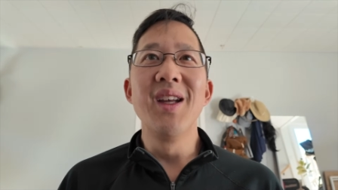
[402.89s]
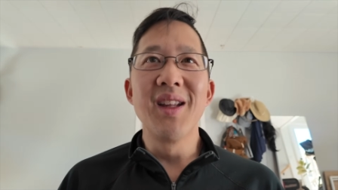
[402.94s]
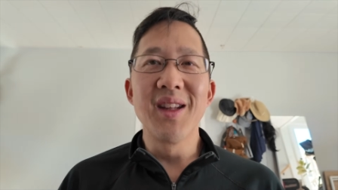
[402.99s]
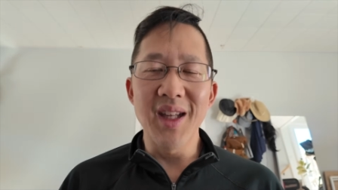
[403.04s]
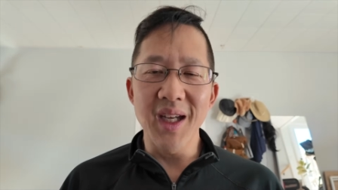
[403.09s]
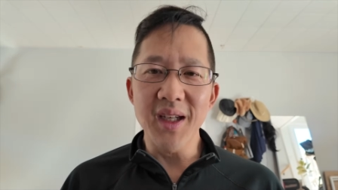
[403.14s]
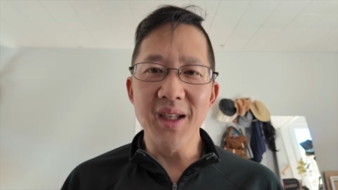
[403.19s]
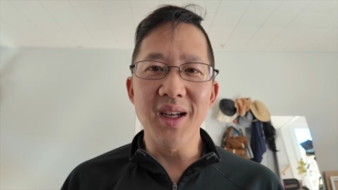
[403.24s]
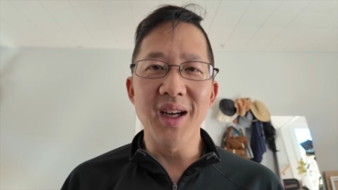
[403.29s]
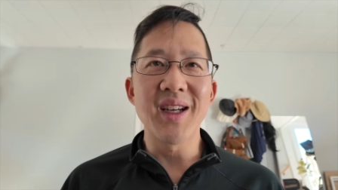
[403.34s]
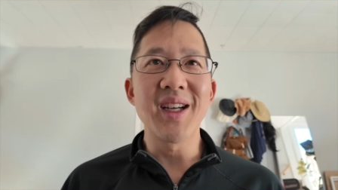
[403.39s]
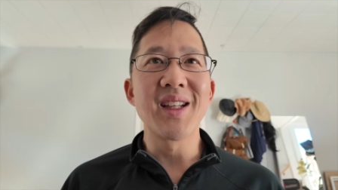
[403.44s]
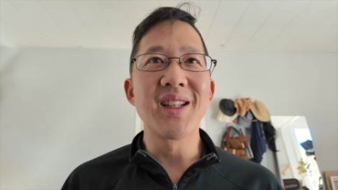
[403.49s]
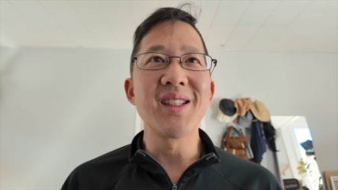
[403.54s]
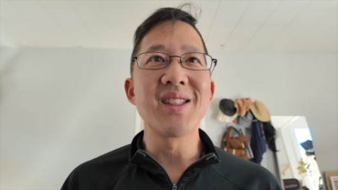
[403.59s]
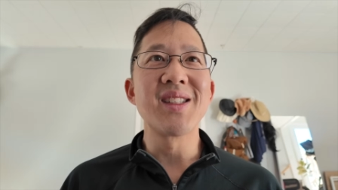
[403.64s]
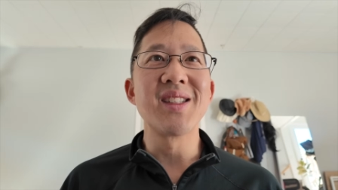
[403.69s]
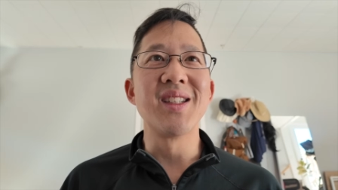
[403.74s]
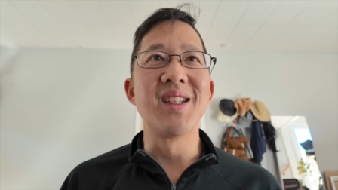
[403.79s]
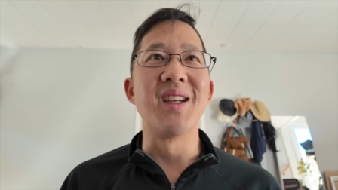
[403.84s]
Thank God I
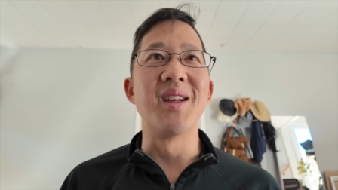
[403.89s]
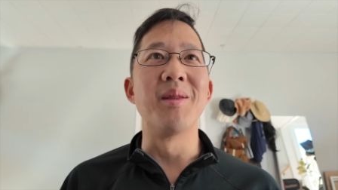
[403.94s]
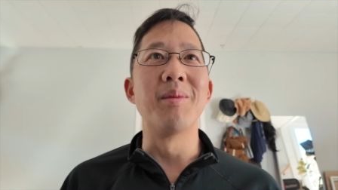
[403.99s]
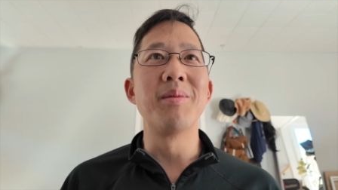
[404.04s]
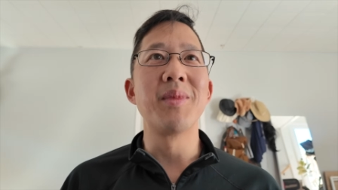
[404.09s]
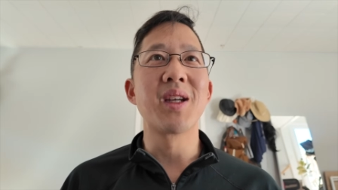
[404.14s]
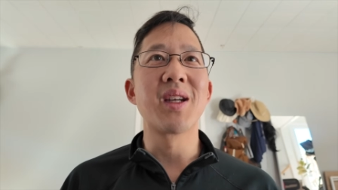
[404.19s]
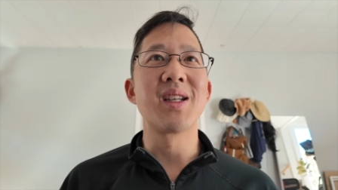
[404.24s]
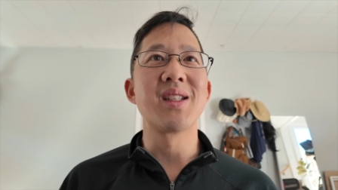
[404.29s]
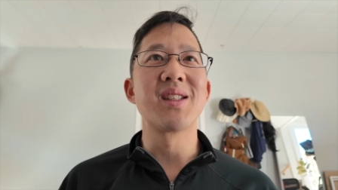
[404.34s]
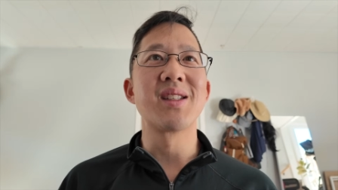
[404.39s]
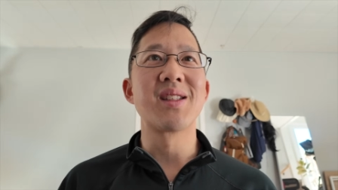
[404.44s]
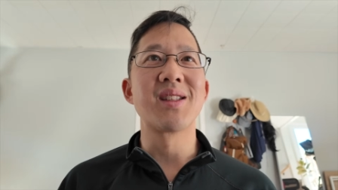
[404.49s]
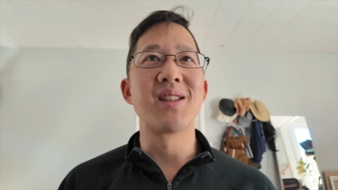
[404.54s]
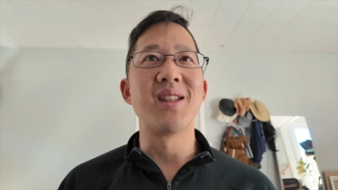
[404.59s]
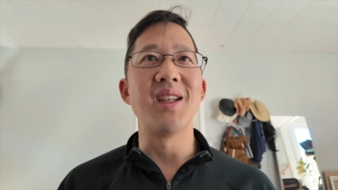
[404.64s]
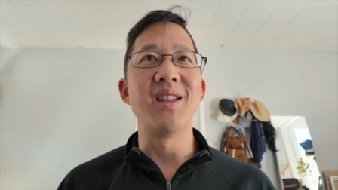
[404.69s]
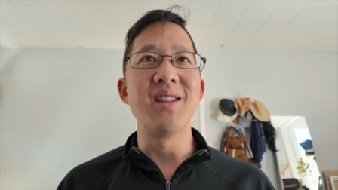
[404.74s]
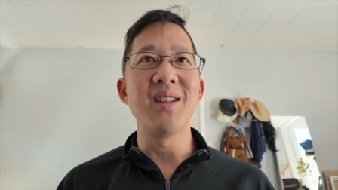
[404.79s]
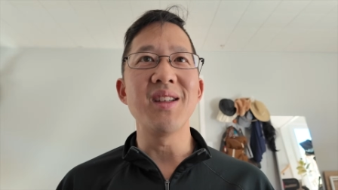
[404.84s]
listened to him because
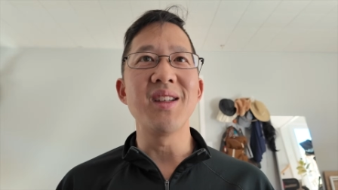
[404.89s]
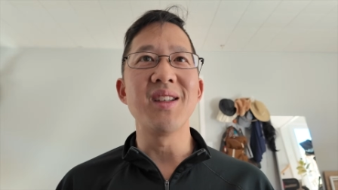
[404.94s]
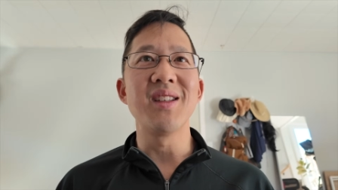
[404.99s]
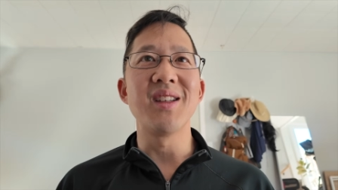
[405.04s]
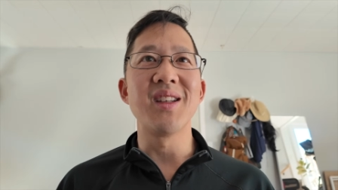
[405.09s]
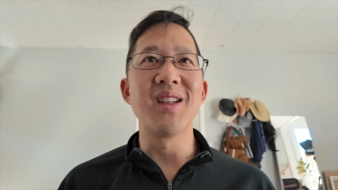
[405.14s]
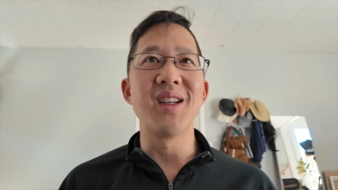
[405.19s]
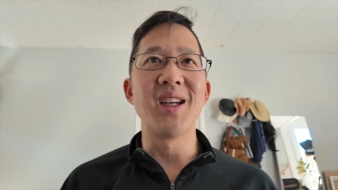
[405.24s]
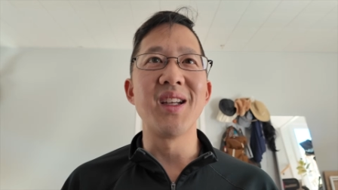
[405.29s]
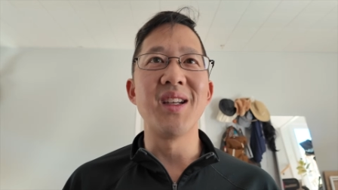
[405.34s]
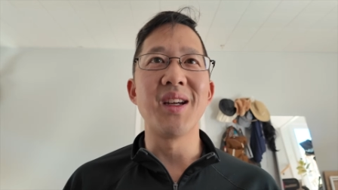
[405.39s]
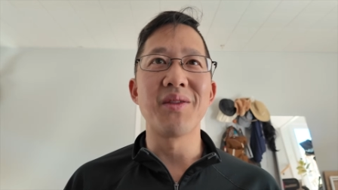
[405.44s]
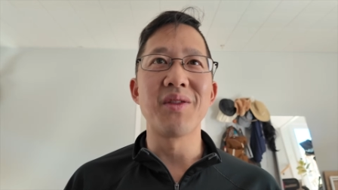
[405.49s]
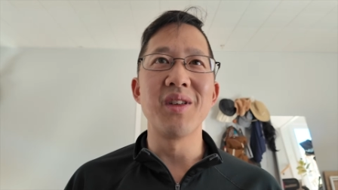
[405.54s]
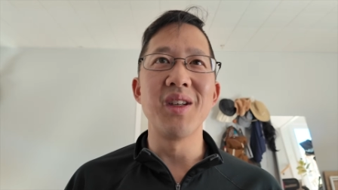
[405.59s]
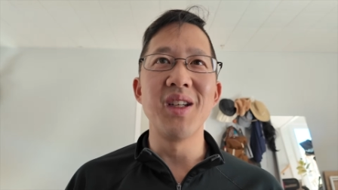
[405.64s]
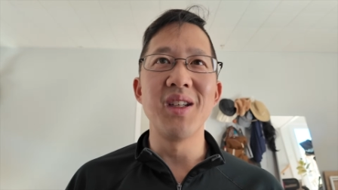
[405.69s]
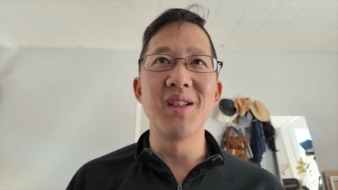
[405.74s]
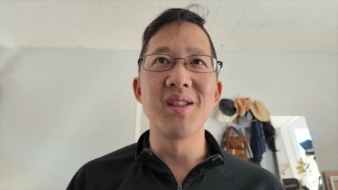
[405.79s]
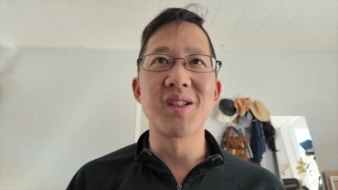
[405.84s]
they did, and I never
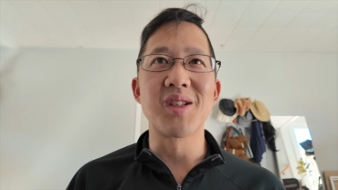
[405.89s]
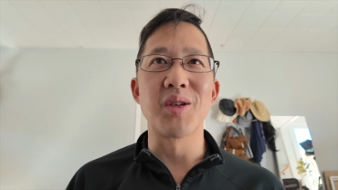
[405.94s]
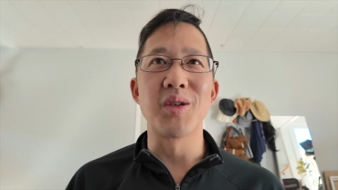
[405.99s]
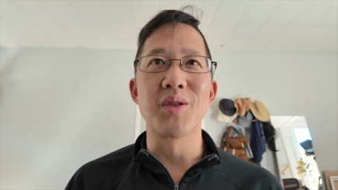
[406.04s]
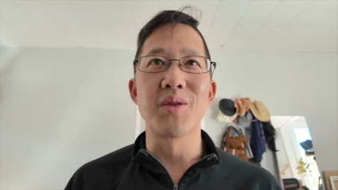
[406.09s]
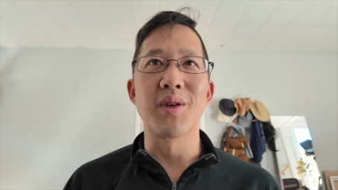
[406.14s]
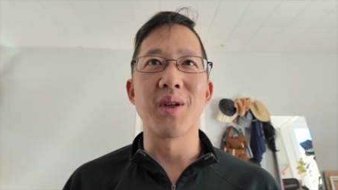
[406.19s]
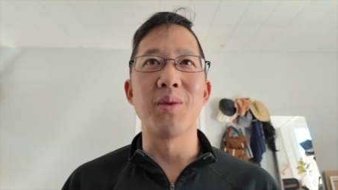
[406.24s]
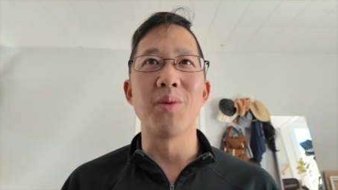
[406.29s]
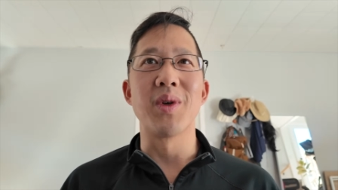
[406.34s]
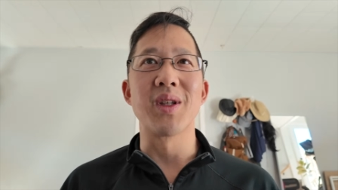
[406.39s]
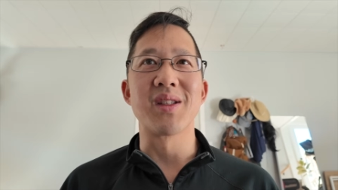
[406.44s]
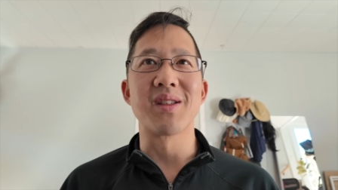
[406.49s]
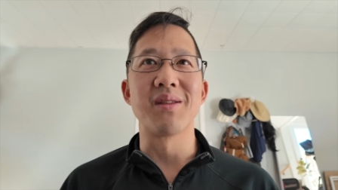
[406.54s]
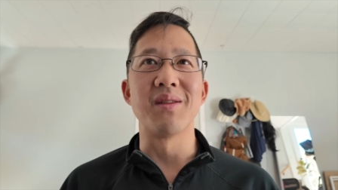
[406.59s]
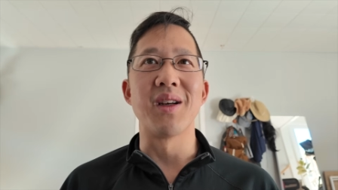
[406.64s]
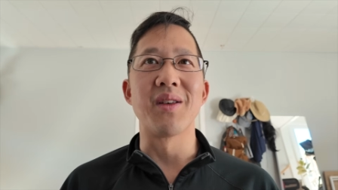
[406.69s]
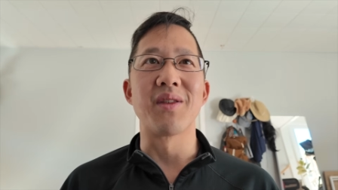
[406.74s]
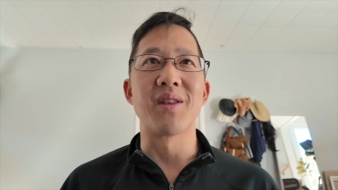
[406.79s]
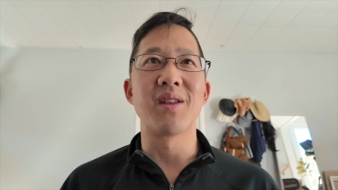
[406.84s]
needed surgery
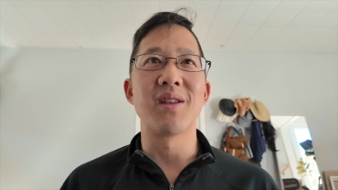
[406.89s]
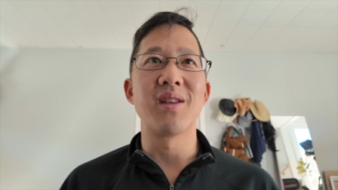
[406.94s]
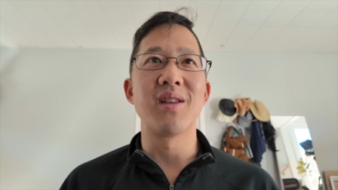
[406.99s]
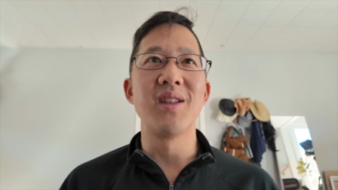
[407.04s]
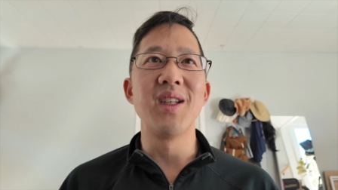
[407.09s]
whatsoever.